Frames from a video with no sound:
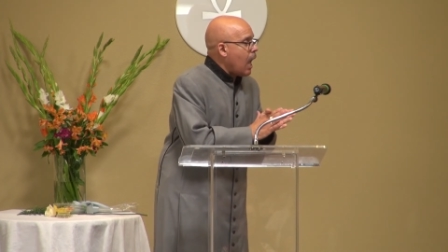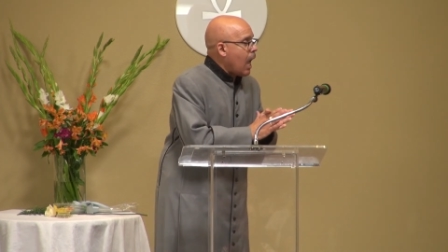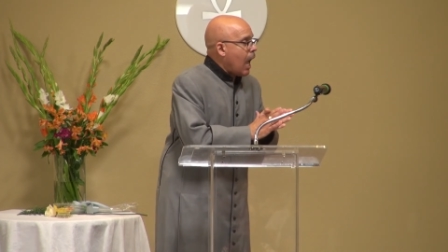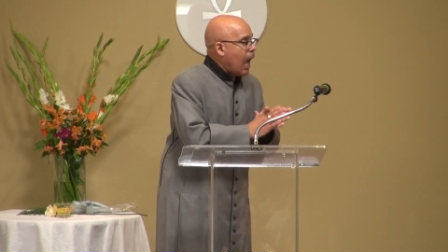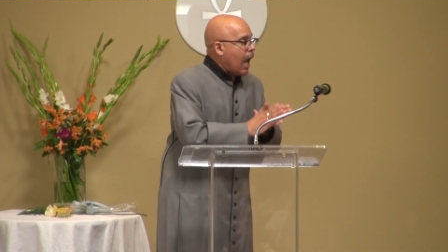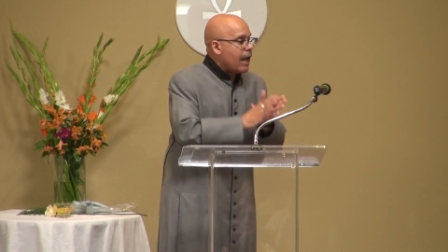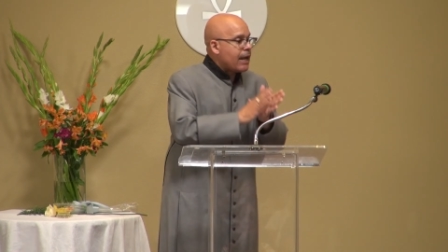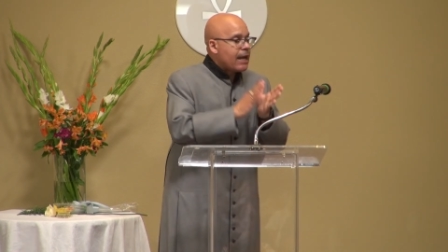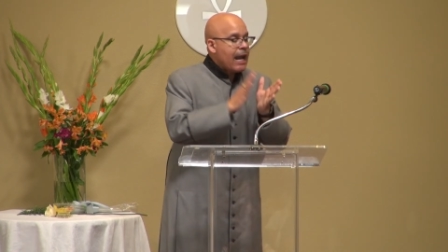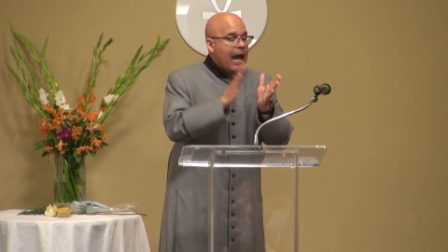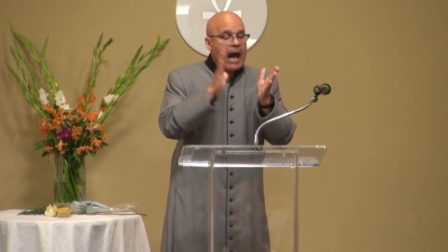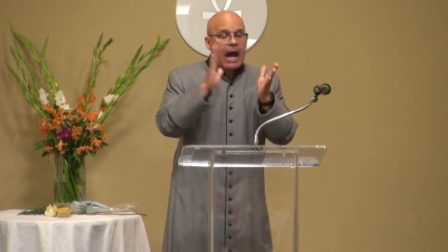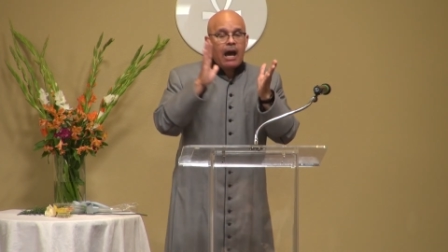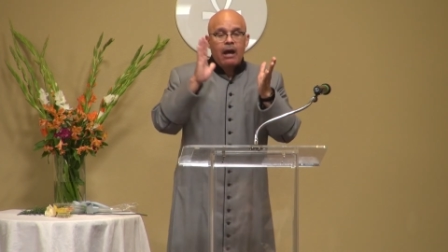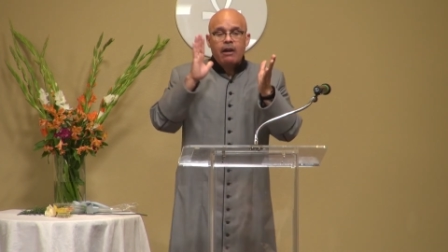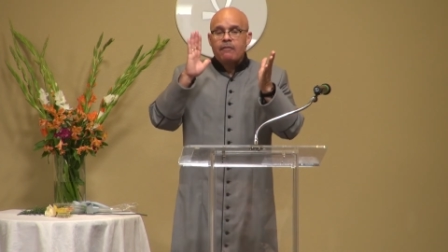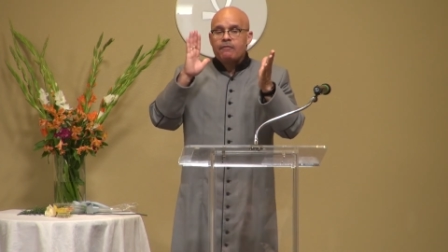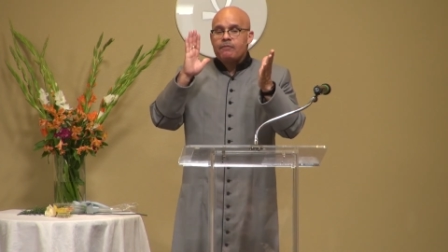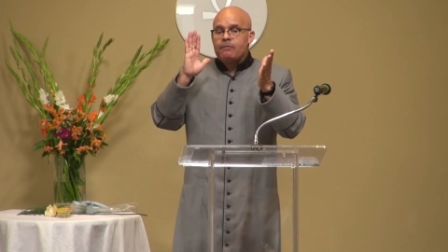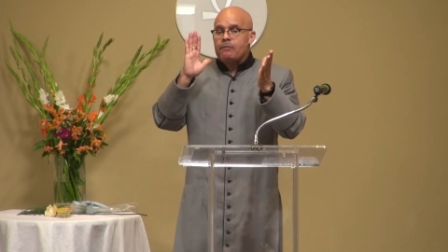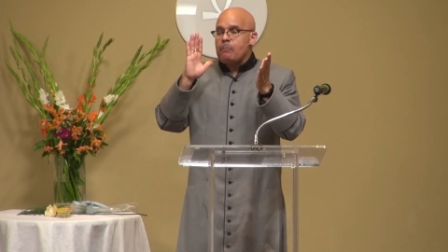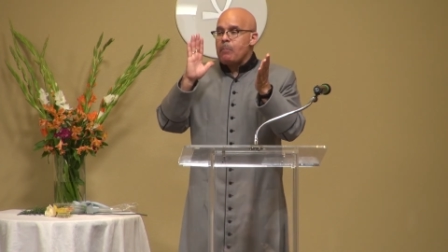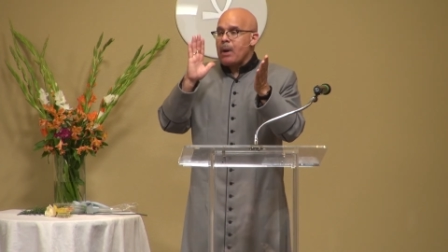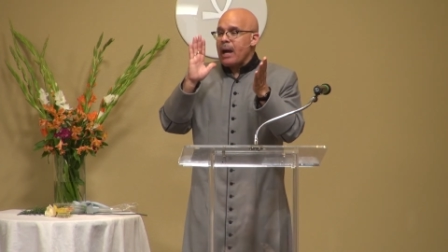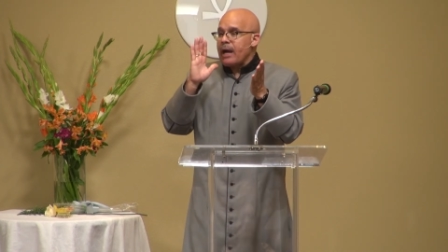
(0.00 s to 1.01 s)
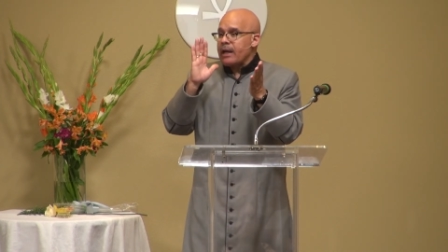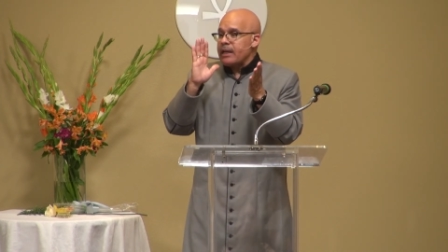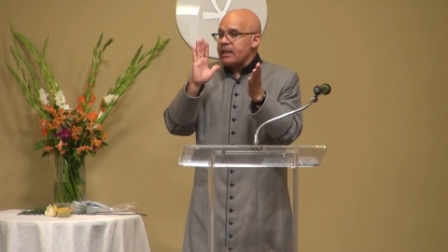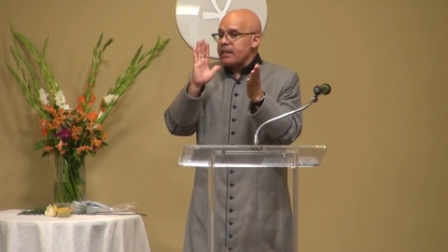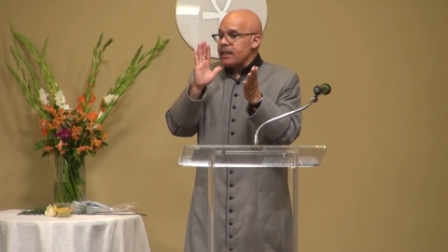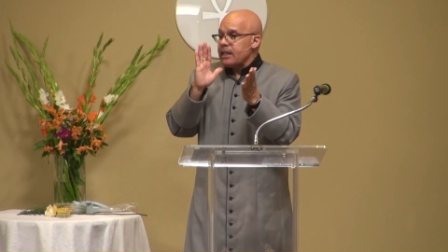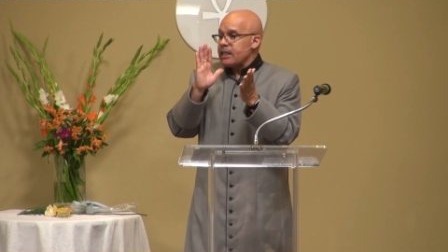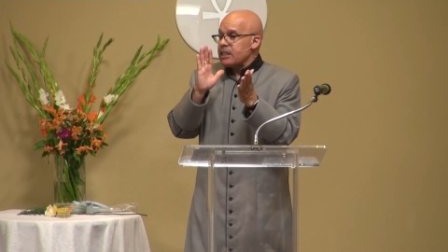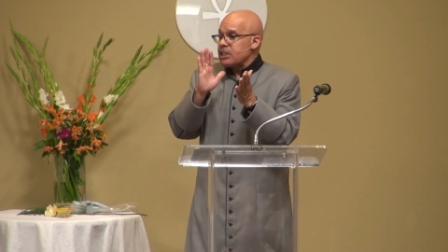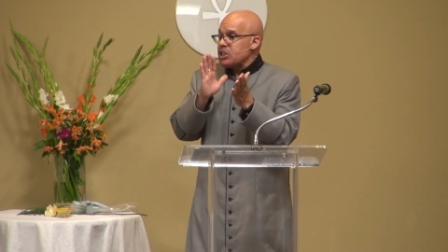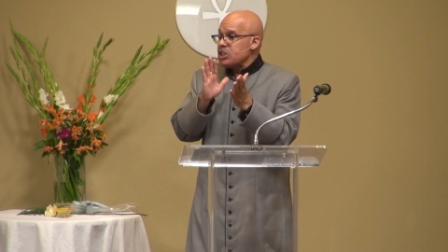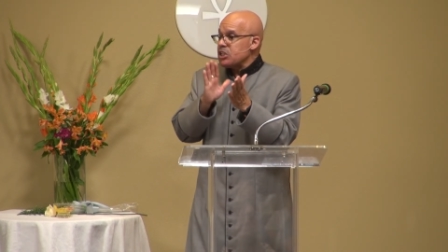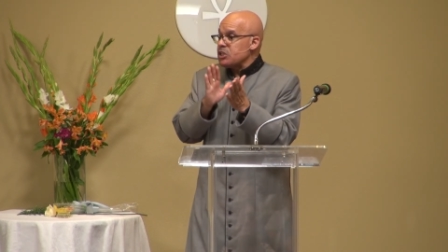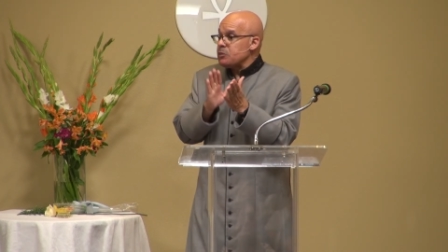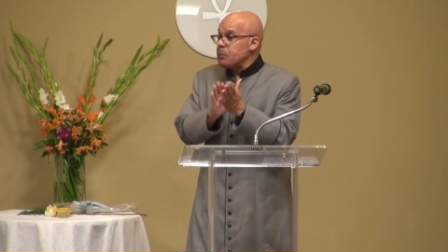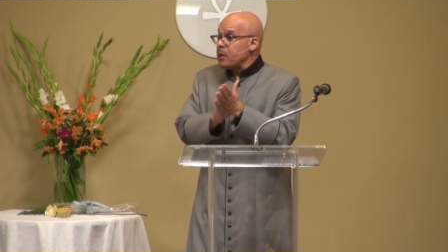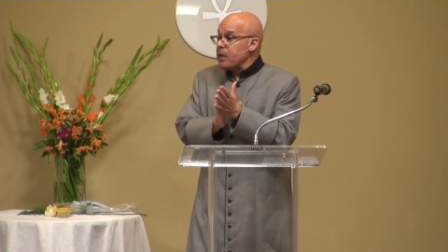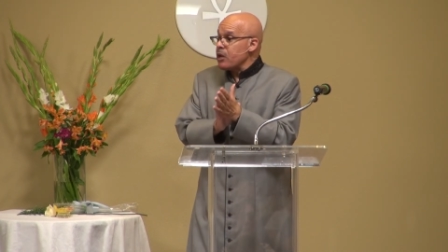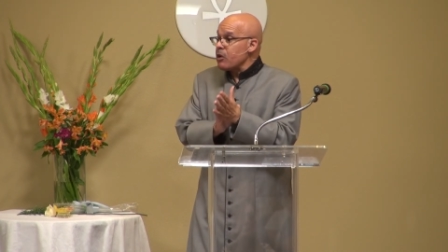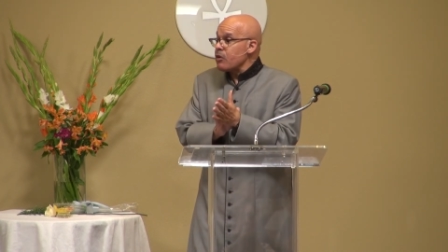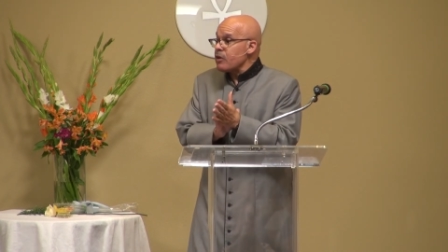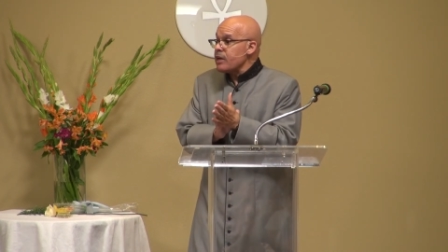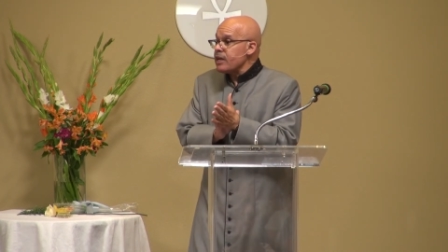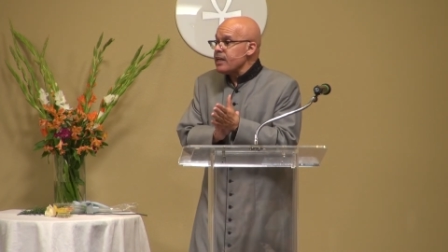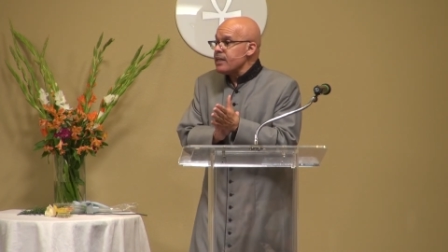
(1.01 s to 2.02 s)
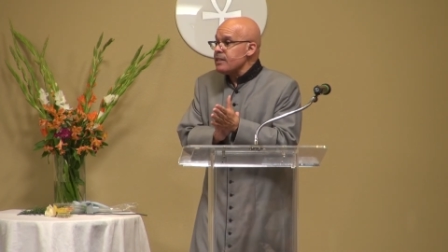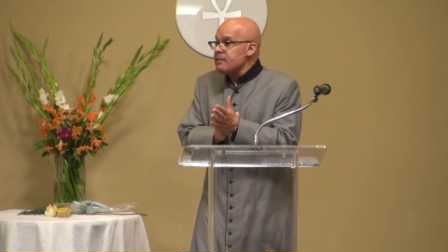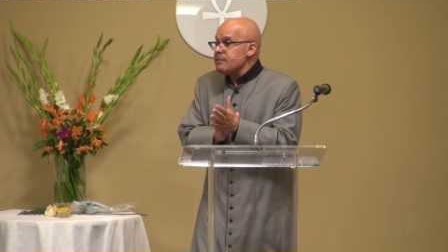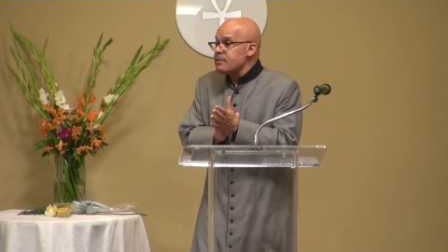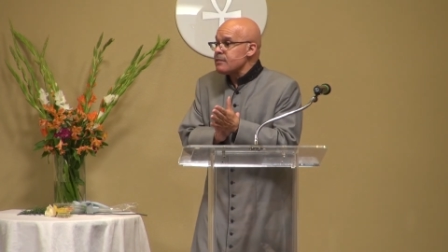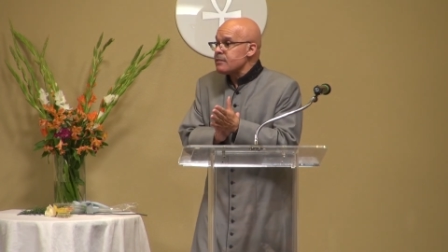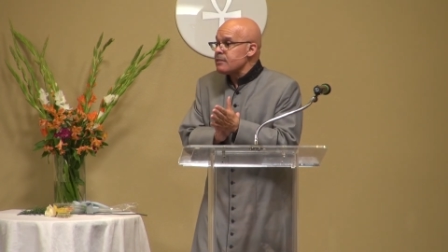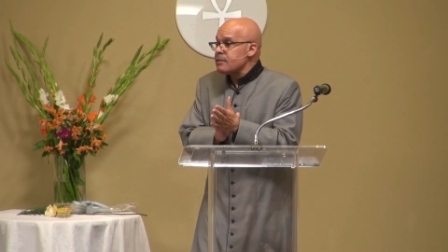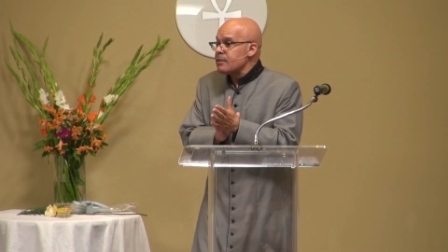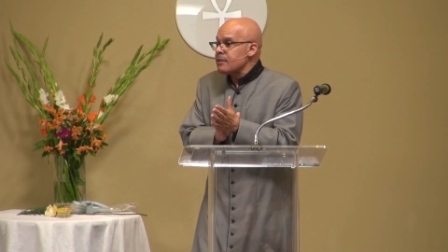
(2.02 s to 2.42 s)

an out-of-body experience.